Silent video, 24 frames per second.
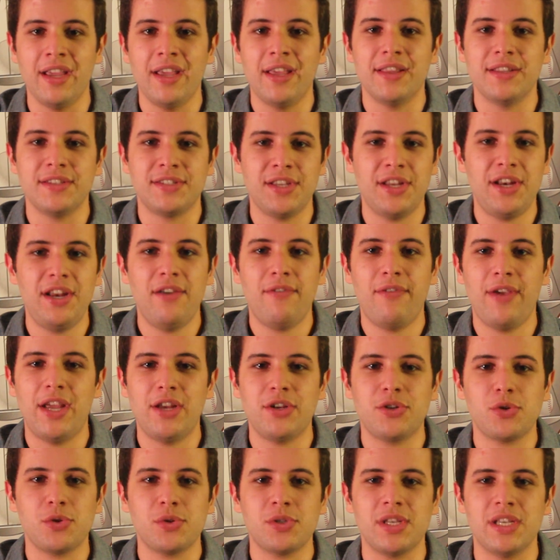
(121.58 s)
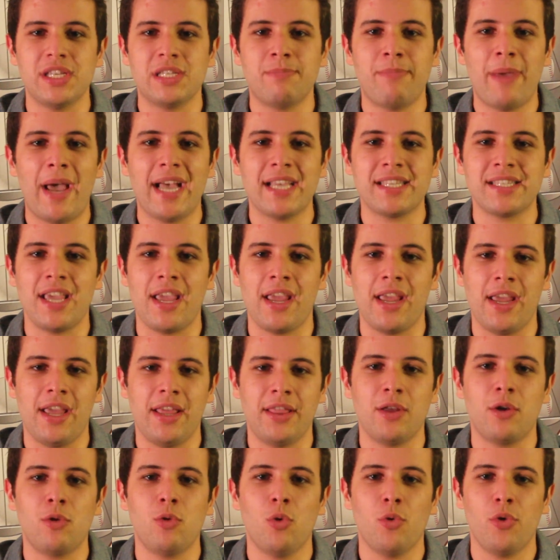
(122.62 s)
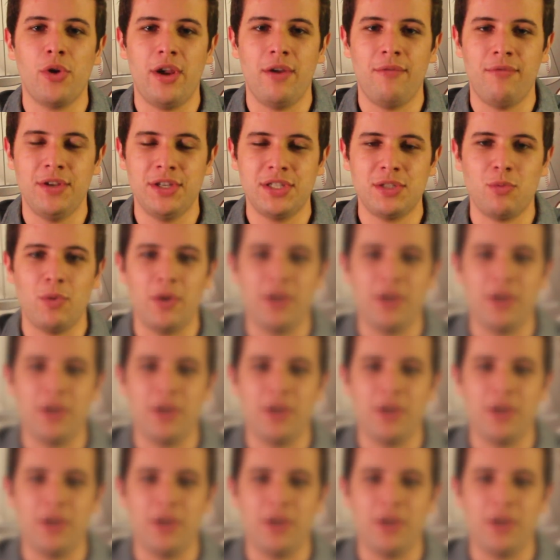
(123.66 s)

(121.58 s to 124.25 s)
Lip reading: the City of Angels is basking in the glory of this win.